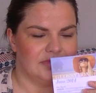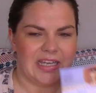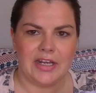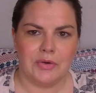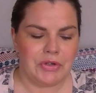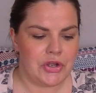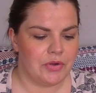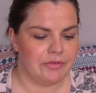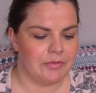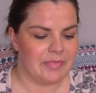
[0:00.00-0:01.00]
I don't
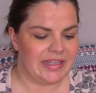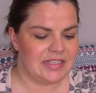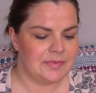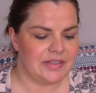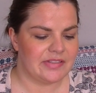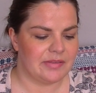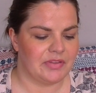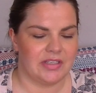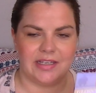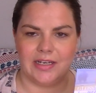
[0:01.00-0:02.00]
know, it reminds me of
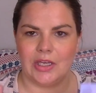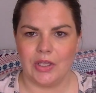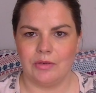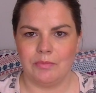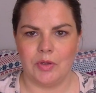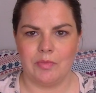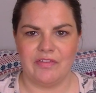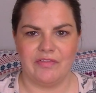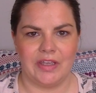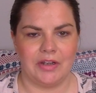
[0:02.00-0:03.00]
something and I couldn't put
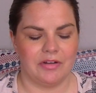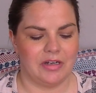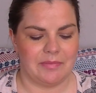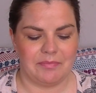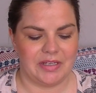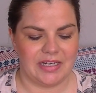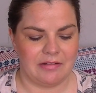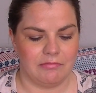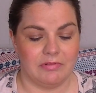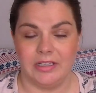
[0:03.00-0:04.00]
my finger on it, but
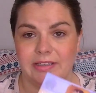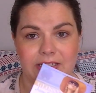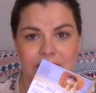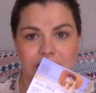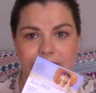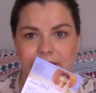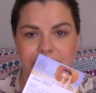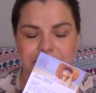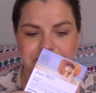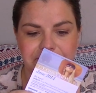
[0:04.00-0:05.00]
I really didn't like
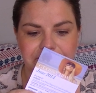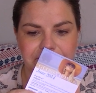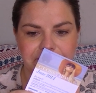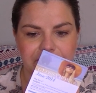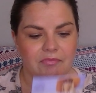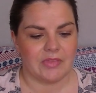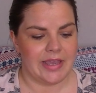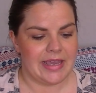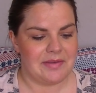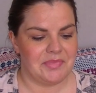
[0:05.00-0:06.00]
it.
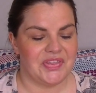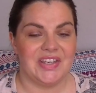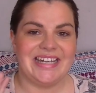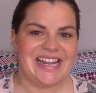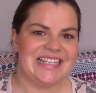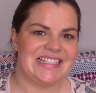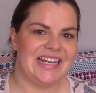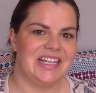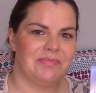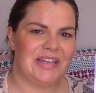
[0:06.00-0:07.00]
The next
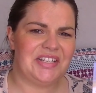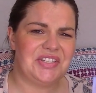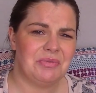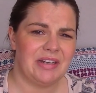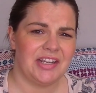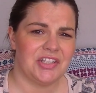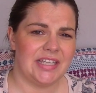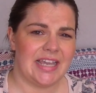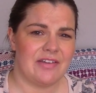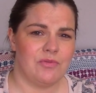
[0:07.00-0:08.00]
item I don't
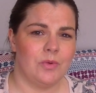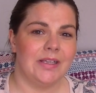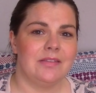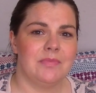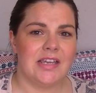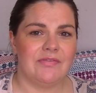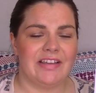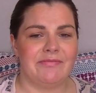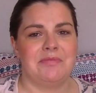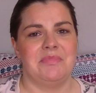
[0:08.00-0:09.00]
actually have with me. I've
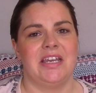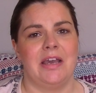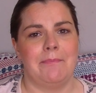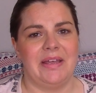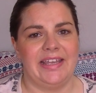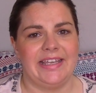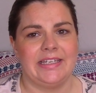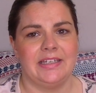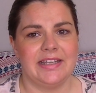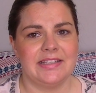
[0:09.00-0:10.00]
left my makeup bag
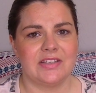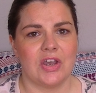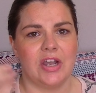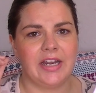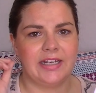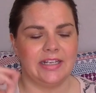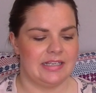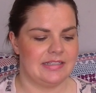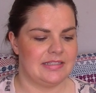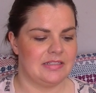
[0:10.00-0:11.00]
in Lynn's car and it
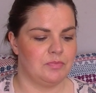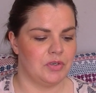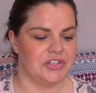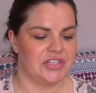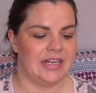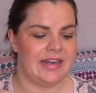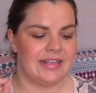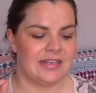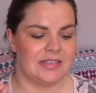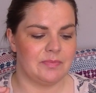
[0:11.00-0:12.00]
has this brush in it.
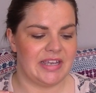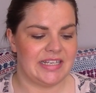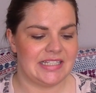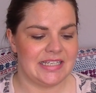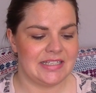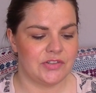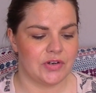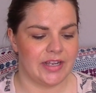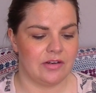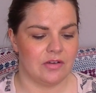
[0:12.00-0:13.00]
It is by Tees
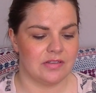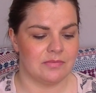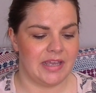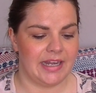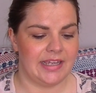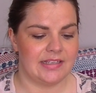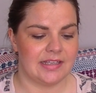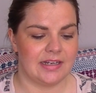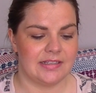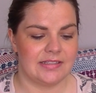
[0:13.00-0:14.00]
Trend Cosmetics
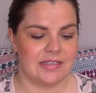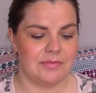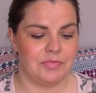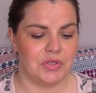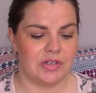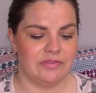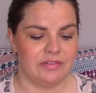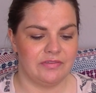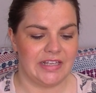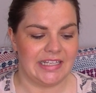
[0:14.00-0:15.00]
and it's the
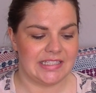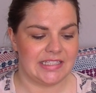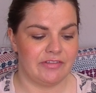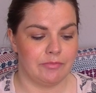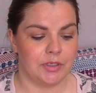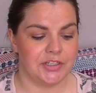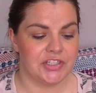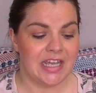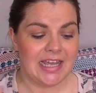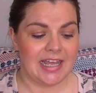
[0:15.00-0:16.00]
beautiful flat stiff brush.